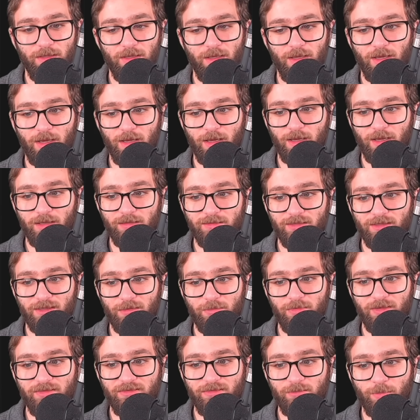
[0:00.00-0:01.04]

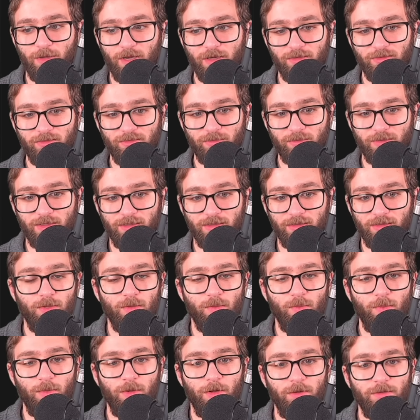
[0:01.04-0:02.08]
database monitoring,
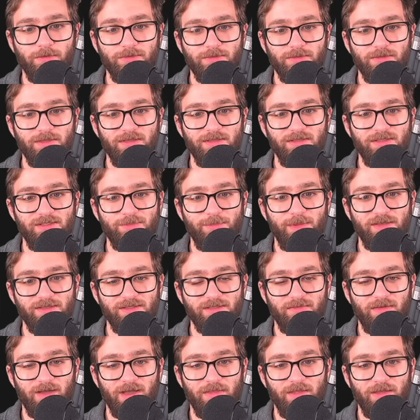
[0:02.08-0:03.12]
we also need to
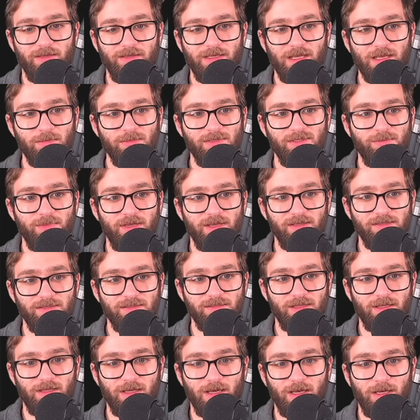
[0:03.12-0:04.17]
specify the namespace
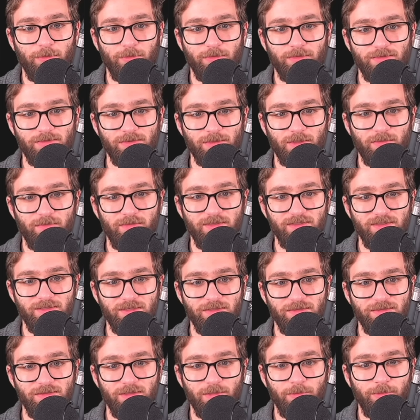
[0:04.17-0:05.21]
that our service
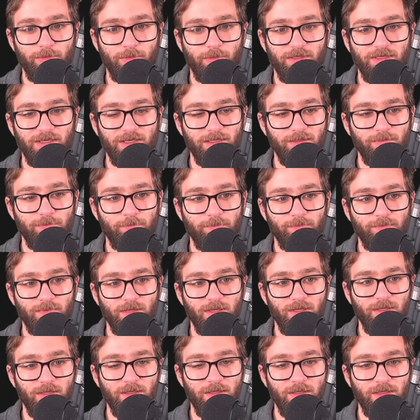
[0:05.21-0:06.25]
is deployed in.
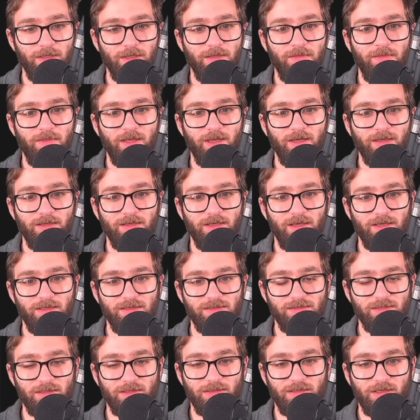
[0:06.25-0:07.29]
In that
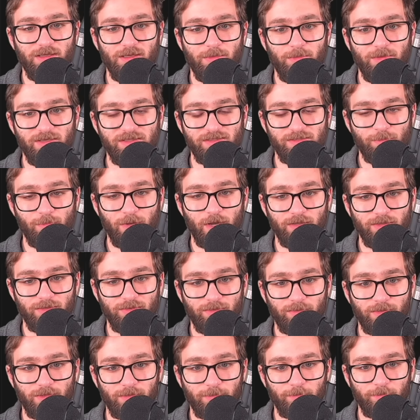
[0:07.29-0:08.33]
case, database
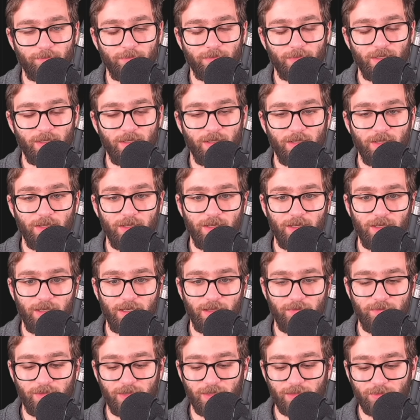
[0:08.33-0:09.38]
monitoring.
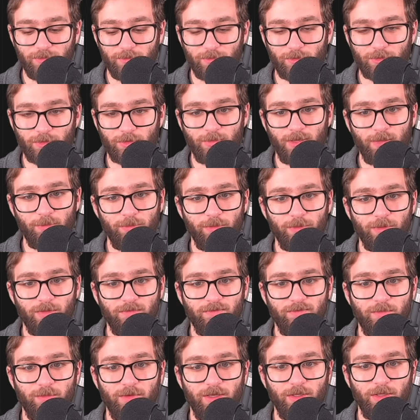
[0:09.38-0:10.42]
And then you'll remember
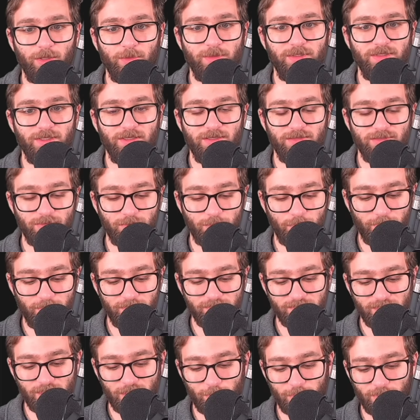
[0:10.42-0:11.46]
from my Kubernetes
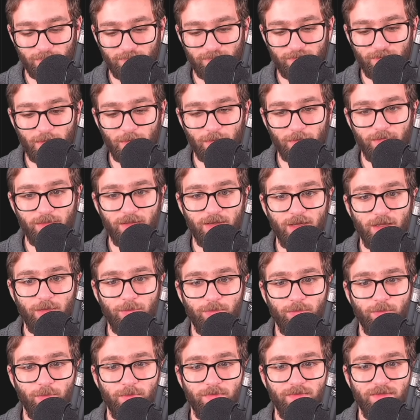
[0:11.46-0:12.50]
course that we follow that up
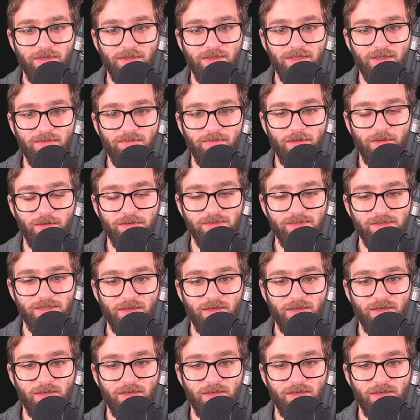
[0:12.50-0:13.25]
with the default